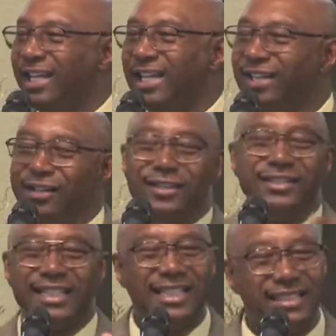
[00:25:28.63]
they
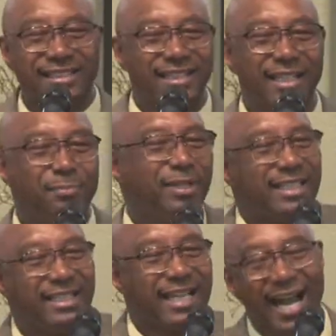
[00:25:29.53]
hung Jesus up and
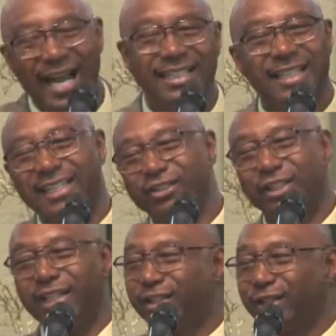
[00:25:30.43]
he died and they,
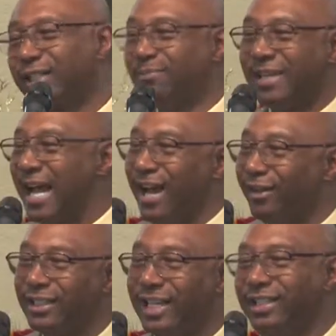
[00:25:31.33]
they took him
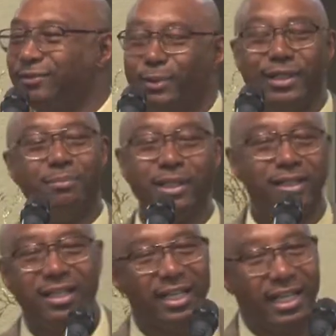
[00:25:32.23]
down and they put him
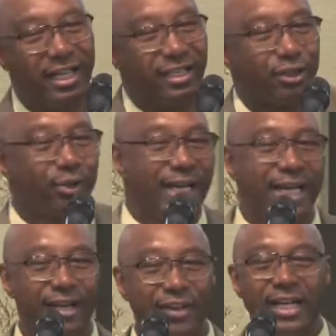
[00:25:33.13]
in a, in a
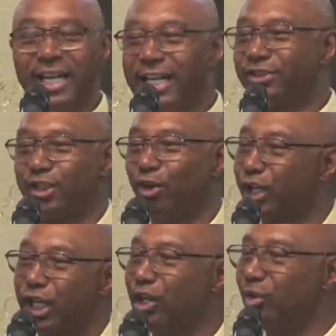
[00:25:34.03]
grave. And it's so
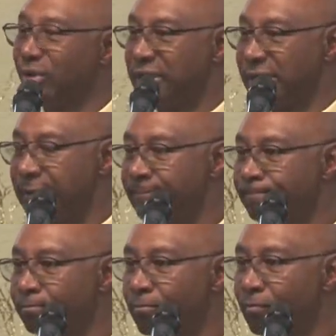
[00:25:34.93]
cute.
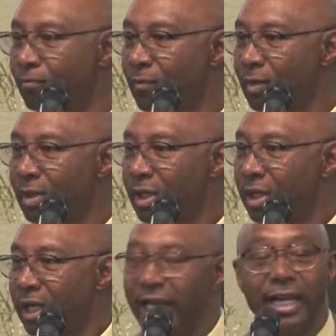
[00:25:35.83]

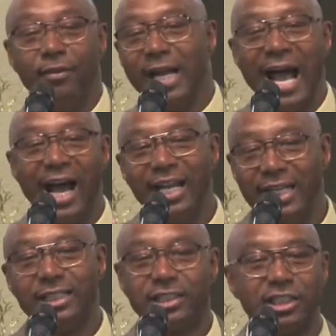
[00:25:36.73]
Even our
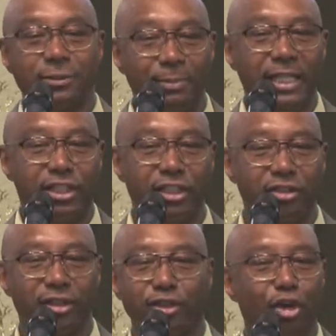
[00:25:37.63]
Easter
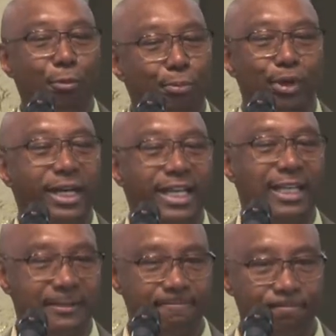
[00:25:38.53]
speeches are so pretty.